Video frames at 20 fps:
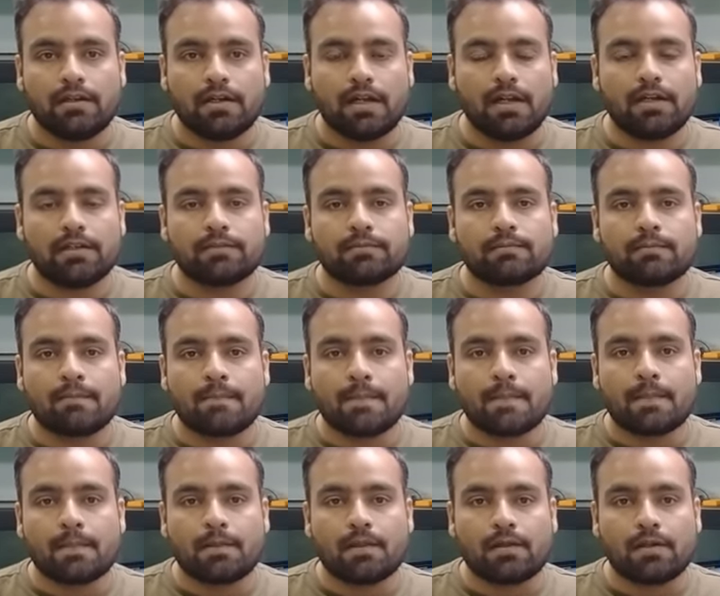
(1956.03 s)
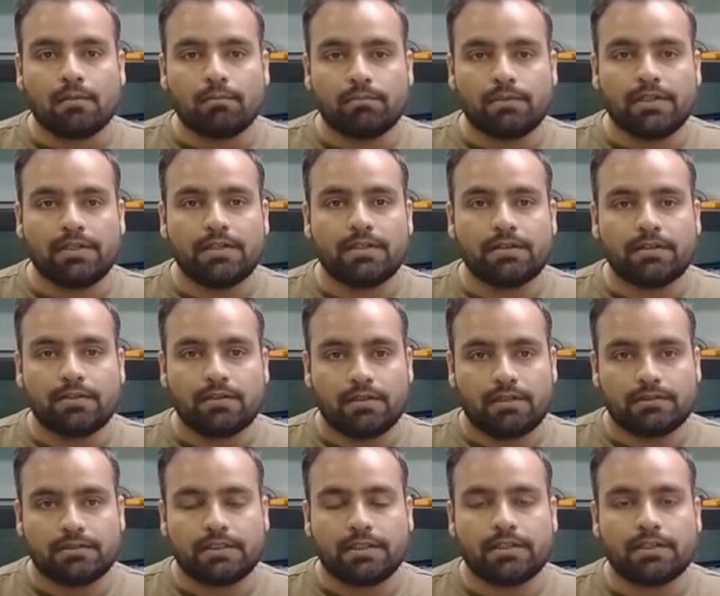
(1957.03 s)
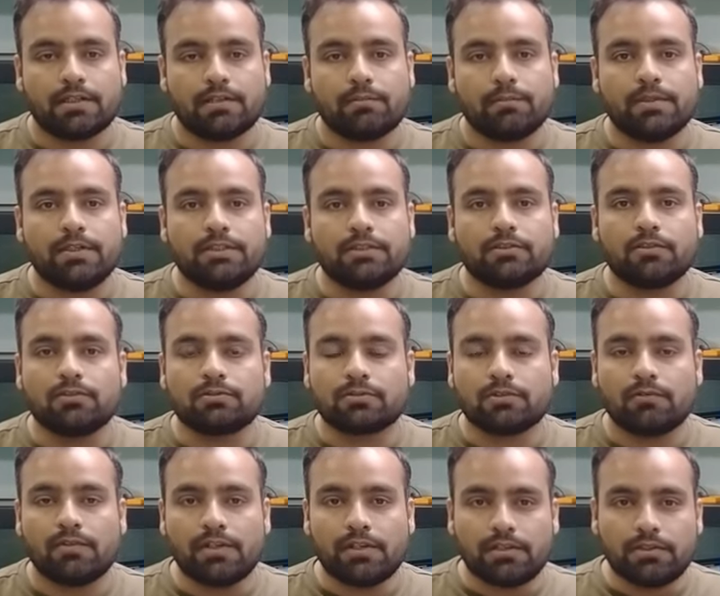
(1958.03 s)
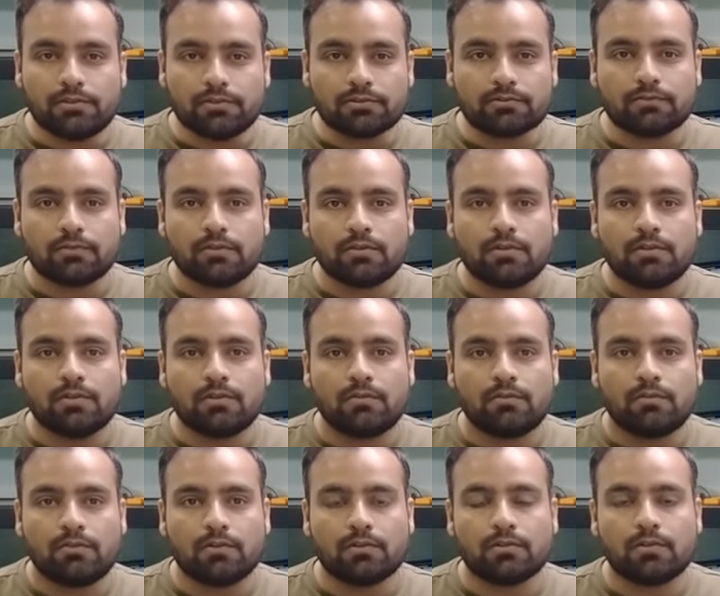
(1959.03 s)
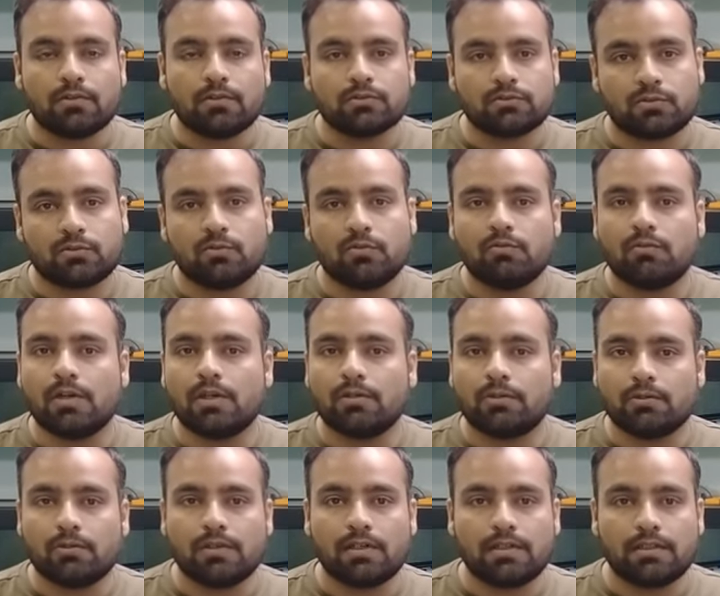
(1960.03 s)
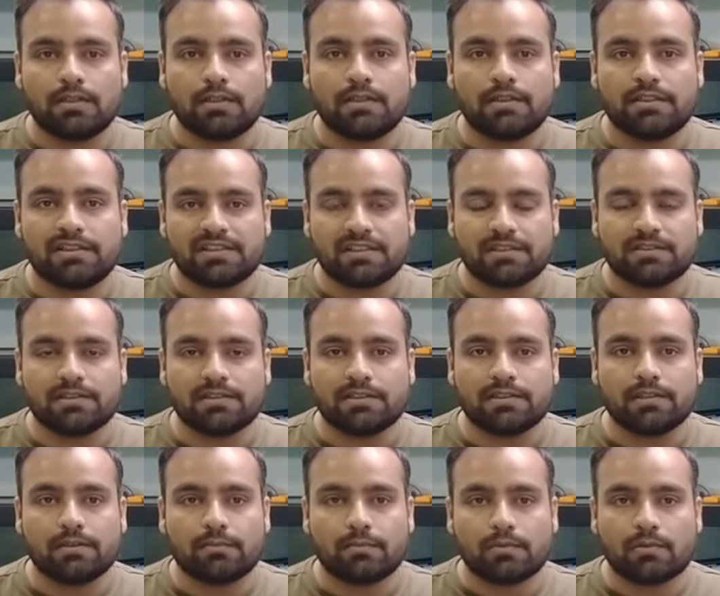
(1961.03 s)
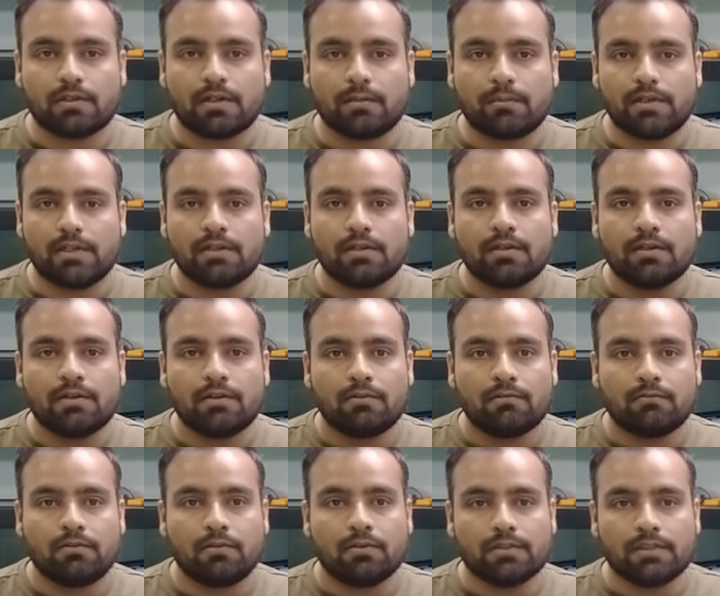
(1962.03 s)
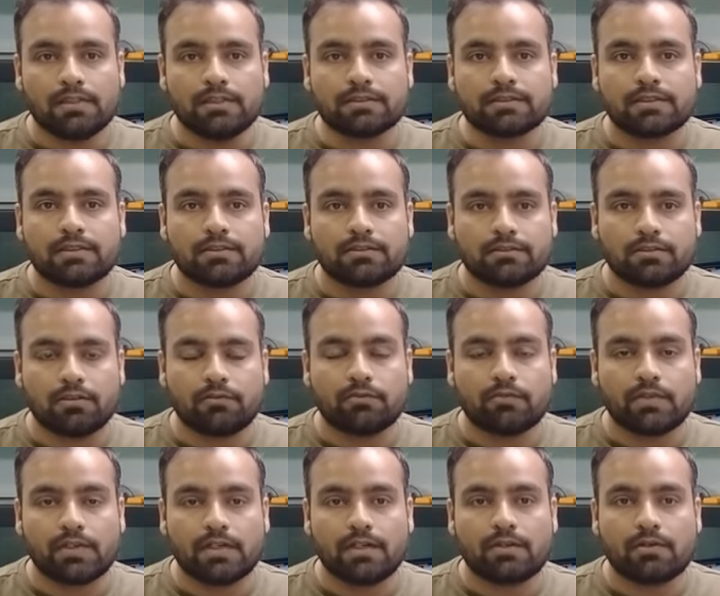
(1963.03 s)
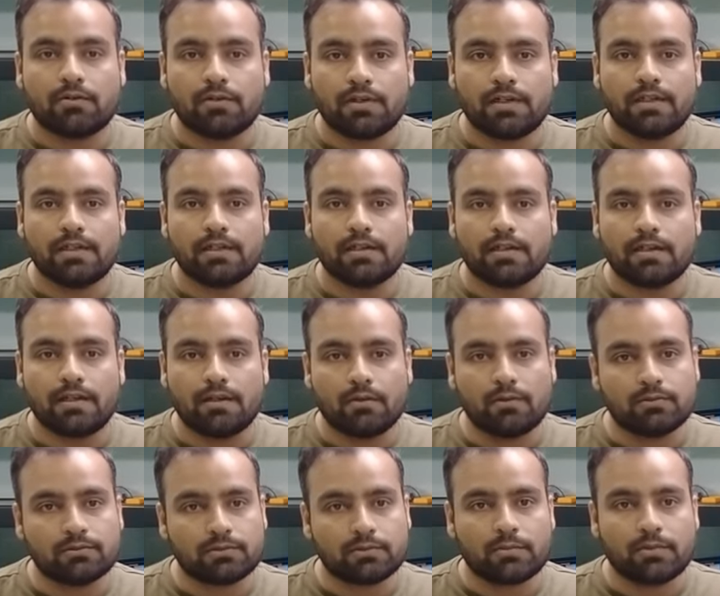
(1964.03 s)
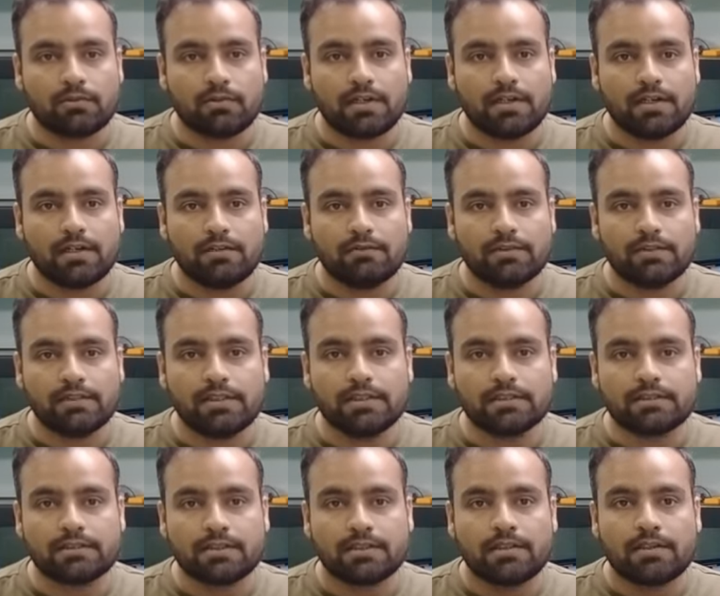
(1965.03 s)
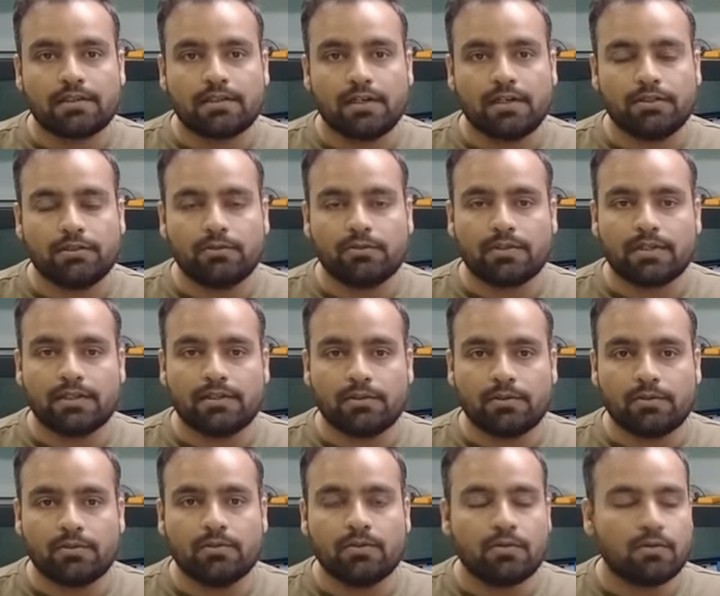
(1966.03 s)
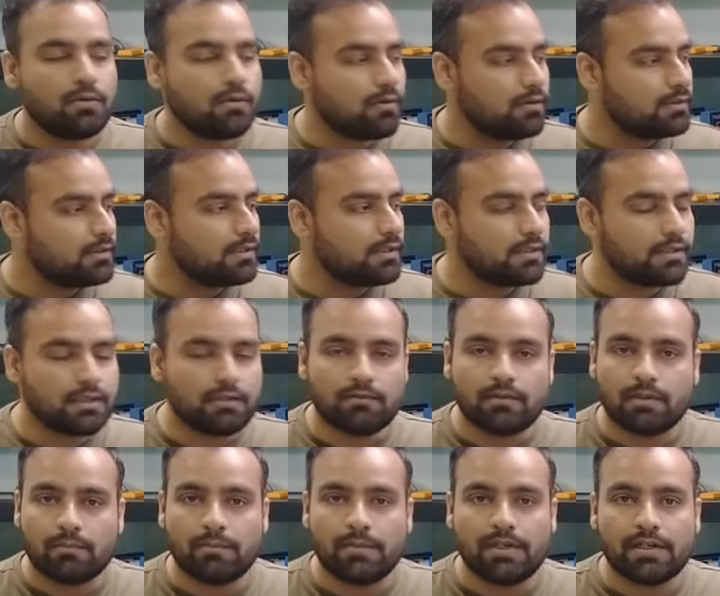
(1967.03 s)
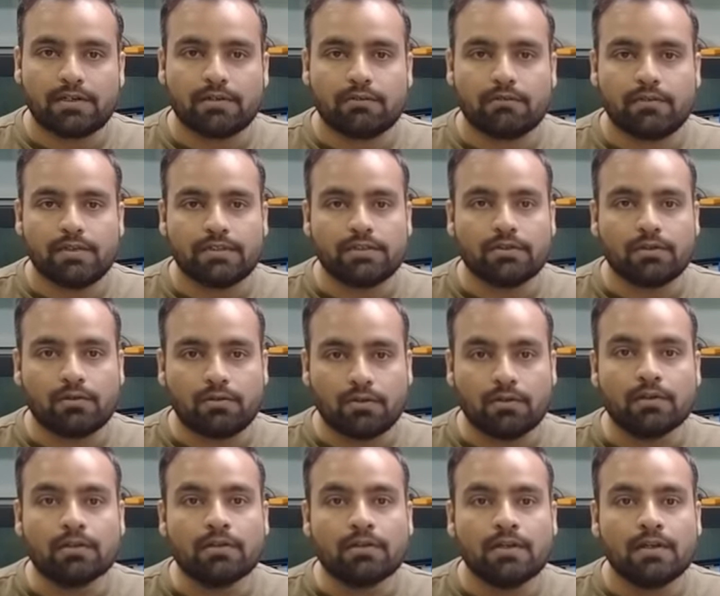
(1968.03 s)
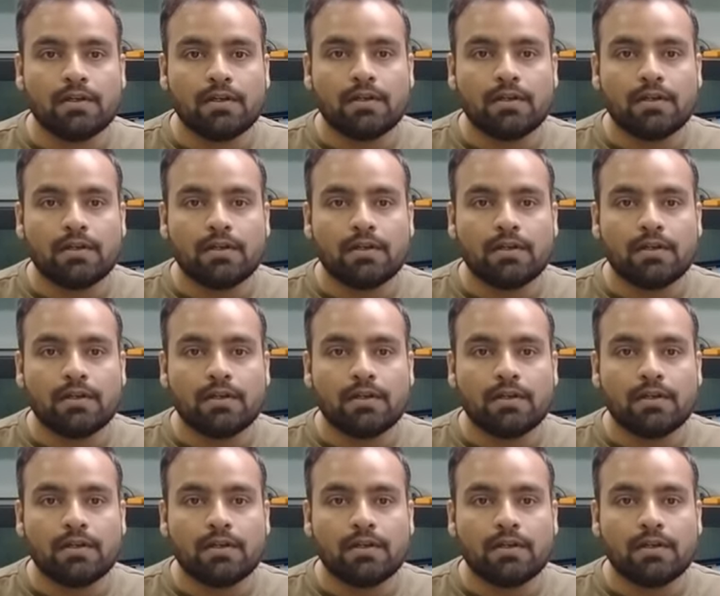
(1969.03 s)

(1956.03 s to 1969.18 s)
And the complete setup is also very useful for those who want to learn the digital signal programming for this software coding and also provided with this, and you can do all the development with your own.